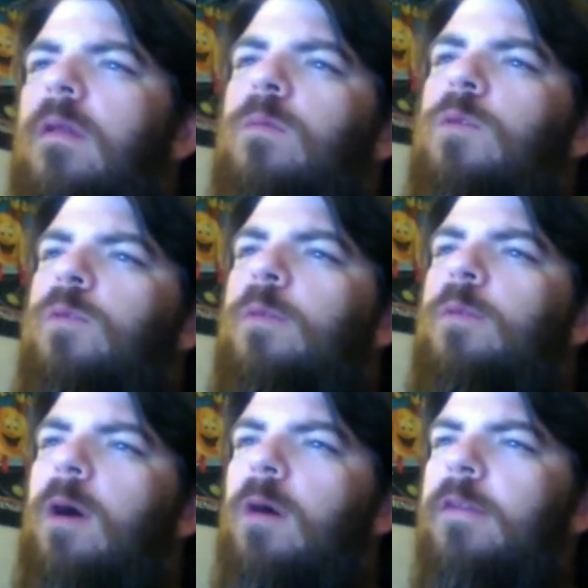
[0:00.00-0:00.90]
which was a
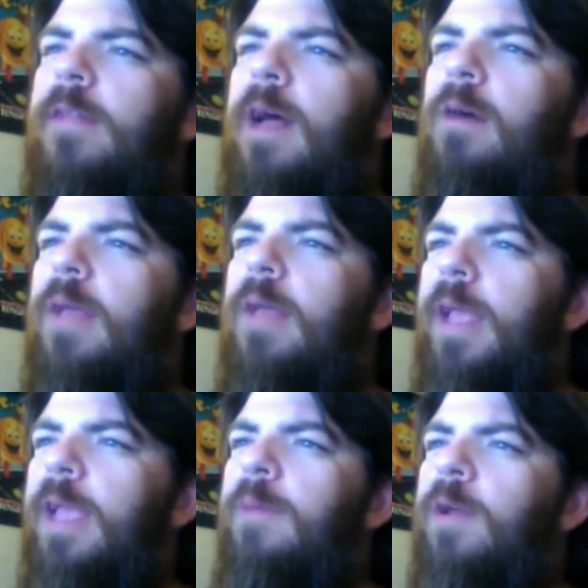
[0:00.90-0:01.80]
Pong-style
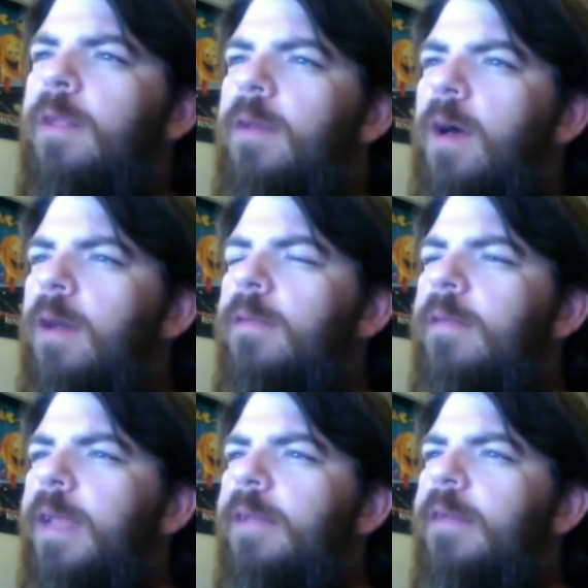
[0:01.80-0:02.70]
game on an
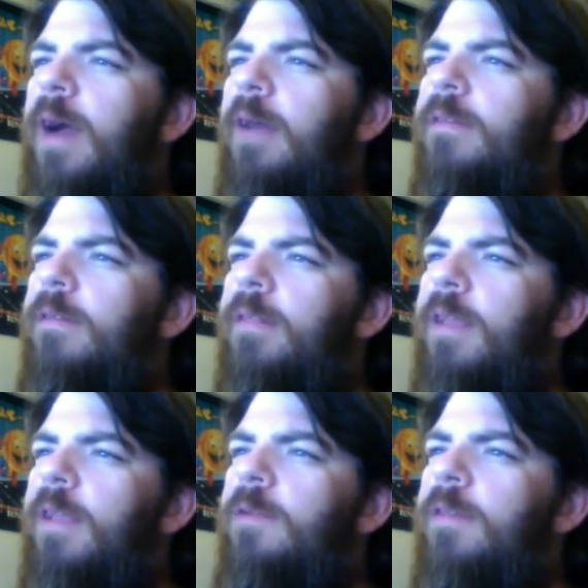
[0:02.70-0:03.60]
on-stage concert theme
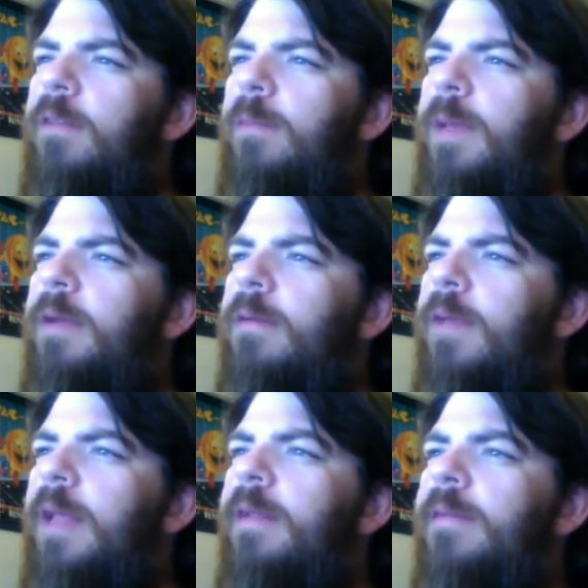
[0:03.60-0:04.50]
using speaker and a
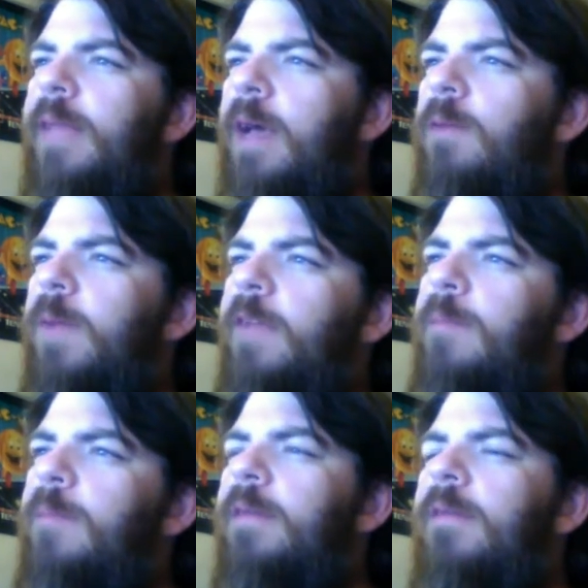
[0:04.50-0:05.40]
sound wave bouncing
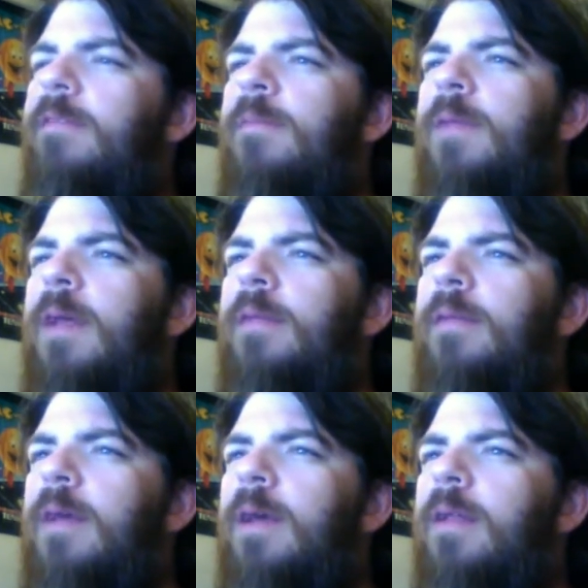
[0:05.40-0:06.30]
from side to side.
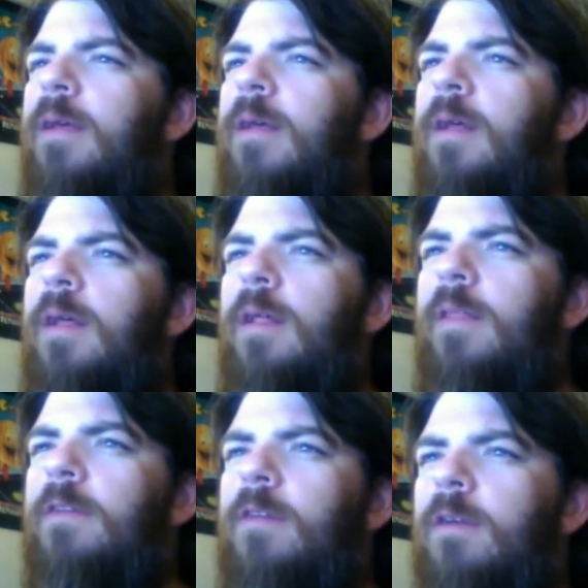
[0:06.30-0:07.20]
There's
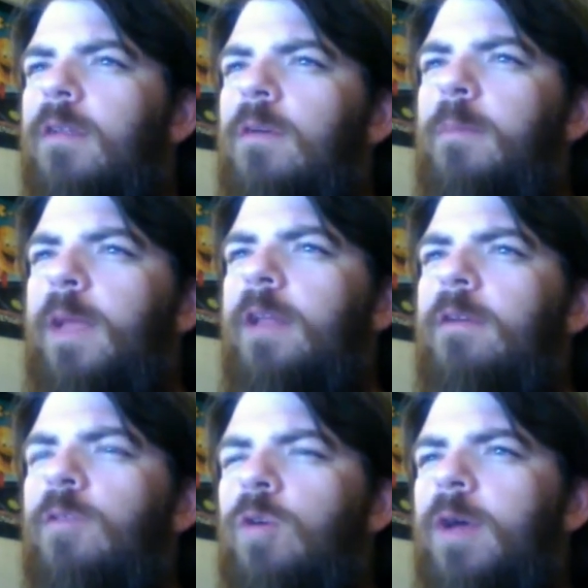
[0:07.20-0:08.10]
also
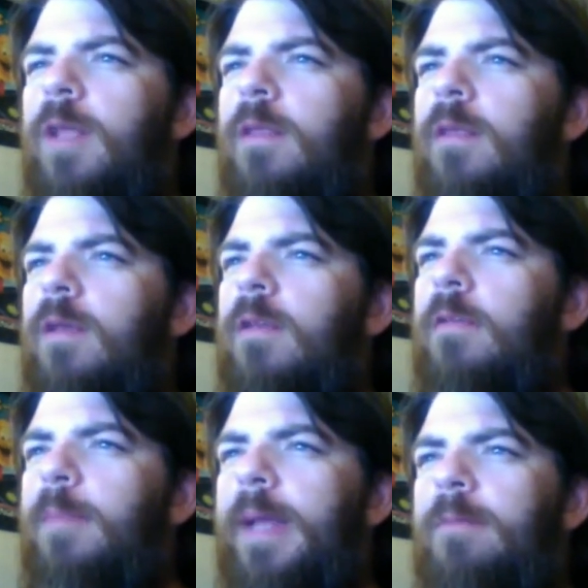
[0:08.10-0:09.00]
Meteoroids,
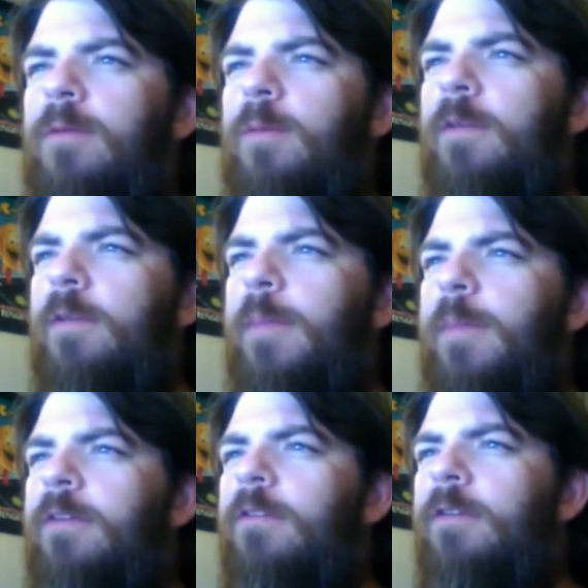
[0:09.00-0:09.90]
which was a space
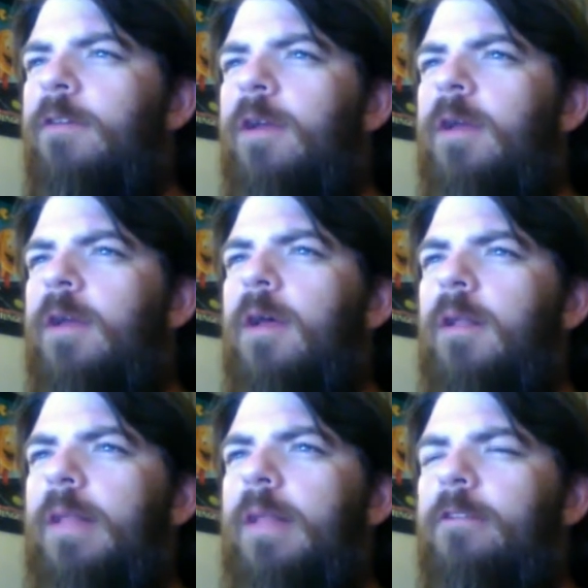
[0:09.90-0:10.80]
shooter.
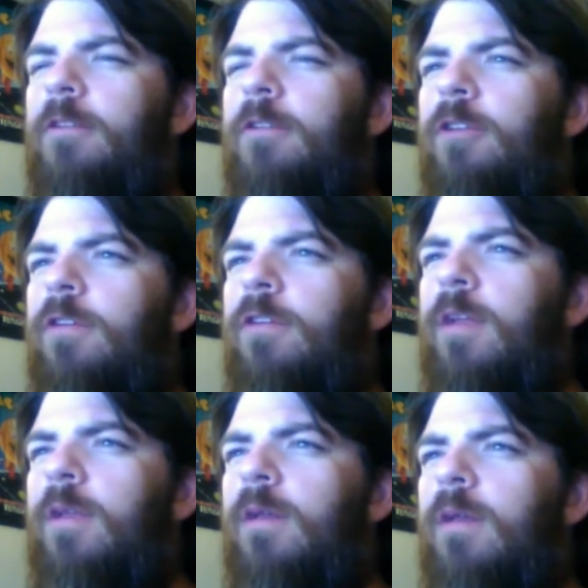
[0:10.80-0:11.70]
Laser
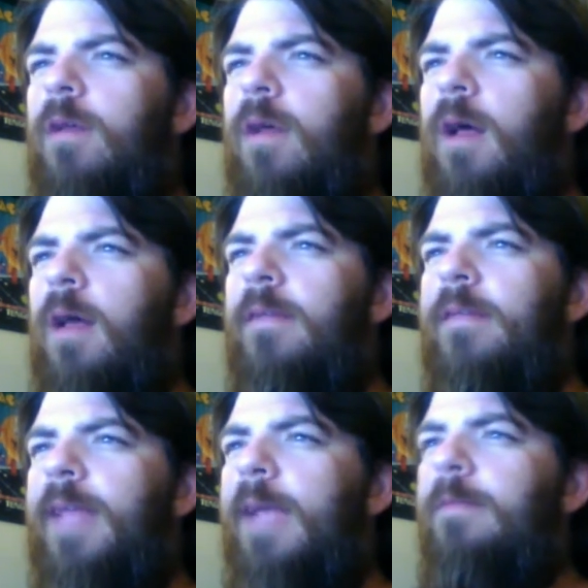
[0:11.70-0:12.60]
Surgeon,
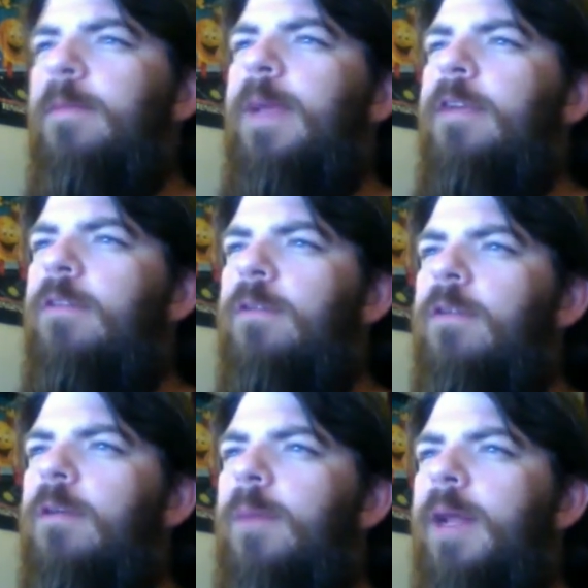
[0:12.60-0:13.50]
same space shooter,
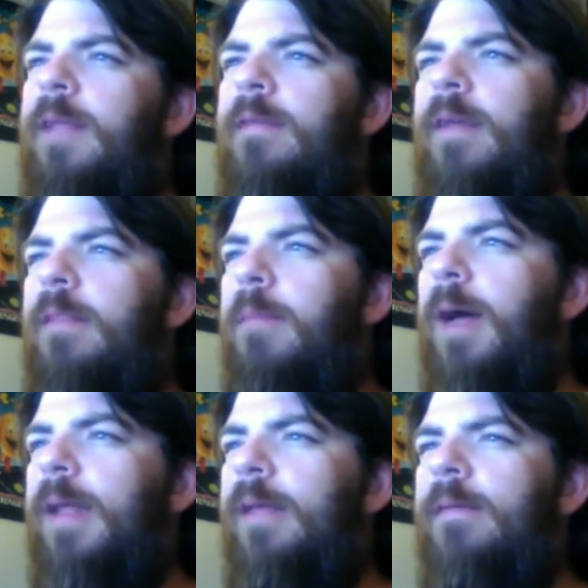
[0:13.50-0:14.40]
but inside the body
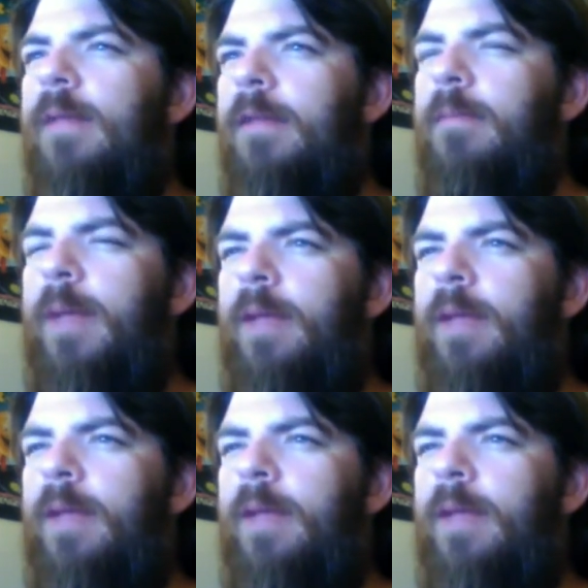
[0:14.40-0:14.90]
instead of space.